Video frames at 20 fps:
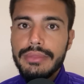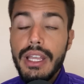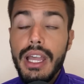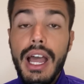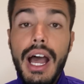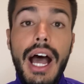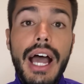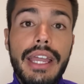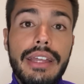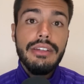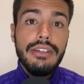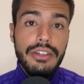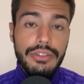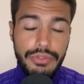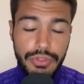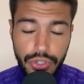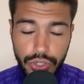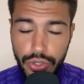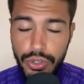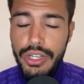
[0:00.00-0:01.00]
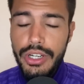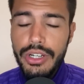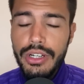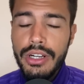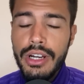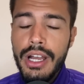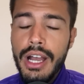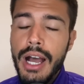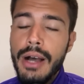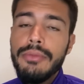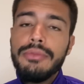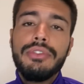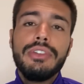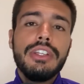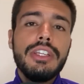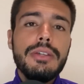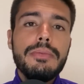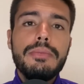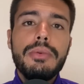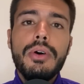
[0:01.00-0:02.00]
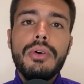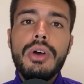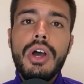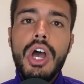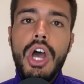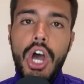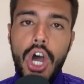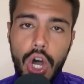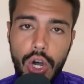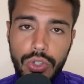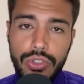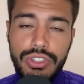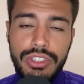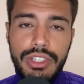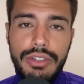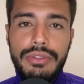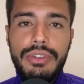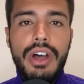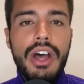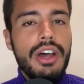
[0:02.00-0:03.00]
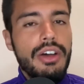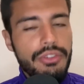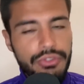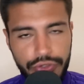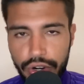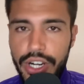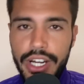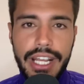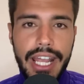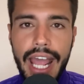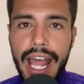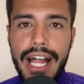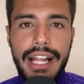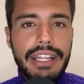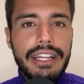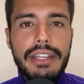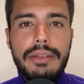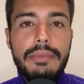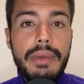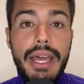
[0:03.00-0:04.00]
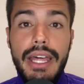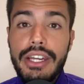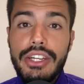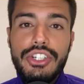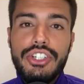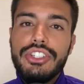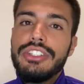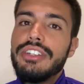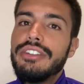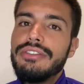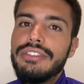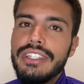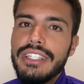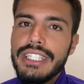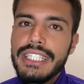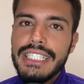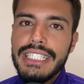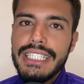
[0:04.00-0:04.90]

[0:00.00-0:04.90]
Hi, if you're new here, I'm Filippo, host of Verticality Manager TV.